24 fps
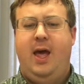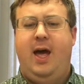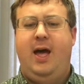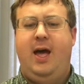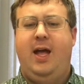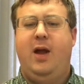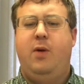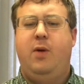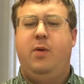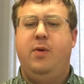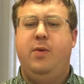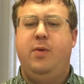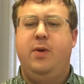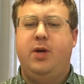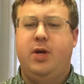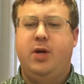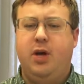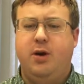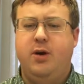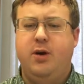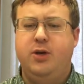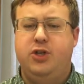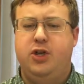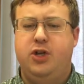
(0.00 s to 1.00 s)
And I want to
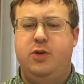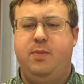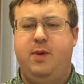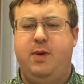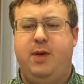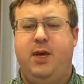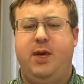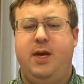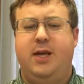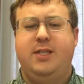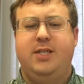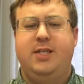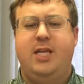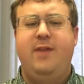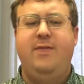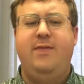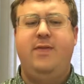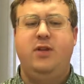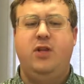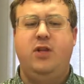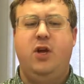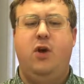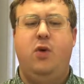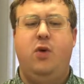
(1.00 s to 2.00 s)
encourage you because
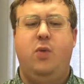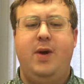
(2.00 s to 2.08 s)
even though